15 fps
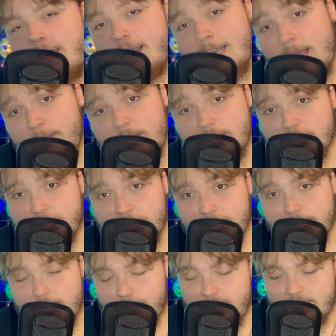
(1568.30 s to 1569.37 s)
And Emma is just
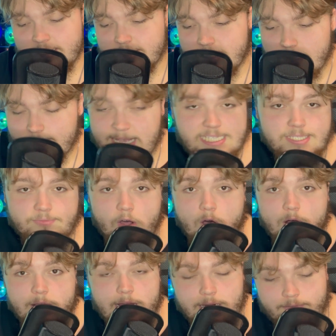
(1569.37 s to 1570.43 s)
the biggest dumbass of
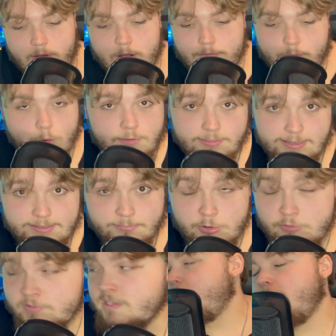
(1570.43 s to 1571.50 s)
all out of all four of these
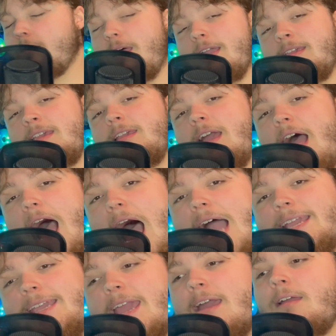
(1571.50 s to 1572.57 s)
movies. Like, I
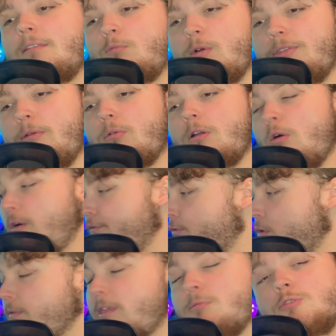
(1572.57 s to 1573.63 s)
get what they were going
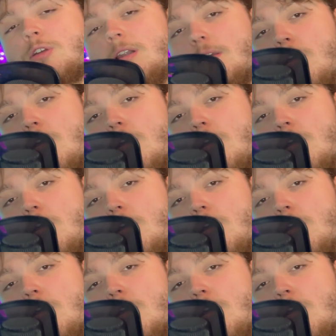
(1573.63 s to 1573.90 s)
for. They were trying to